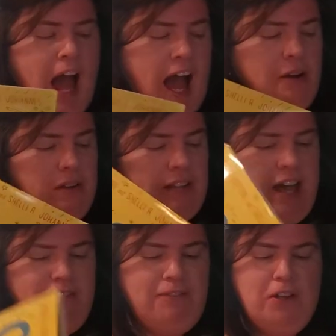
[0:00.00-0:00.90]
I would
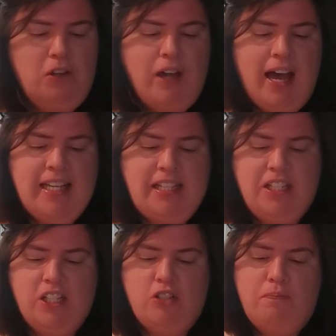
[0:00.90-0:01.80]
love for you guys
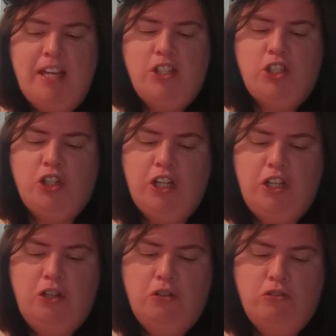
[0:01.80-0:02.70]
to make sure
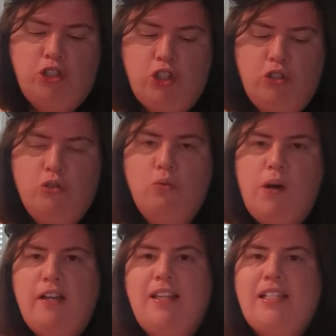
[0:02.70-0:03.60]
you do
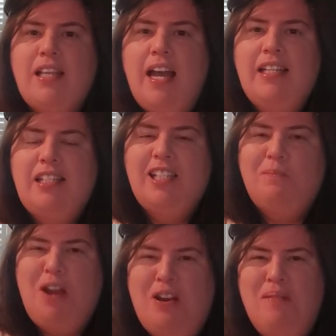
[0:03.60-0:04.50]
one of the science
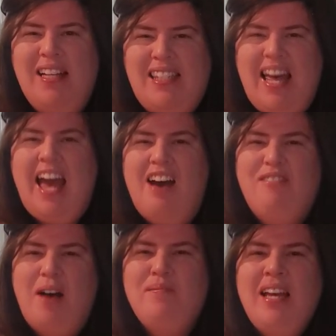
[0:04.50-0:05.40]
experiments I have
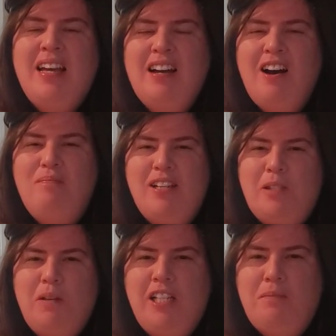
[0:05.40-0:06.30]
up on Miss
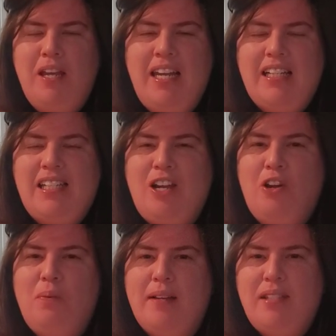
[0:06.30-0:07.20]
B's Media
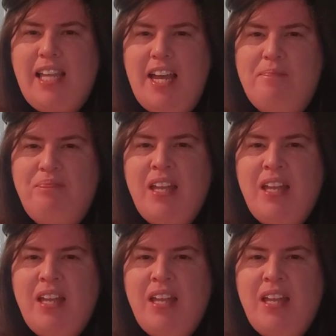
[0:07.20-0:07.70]
Center website.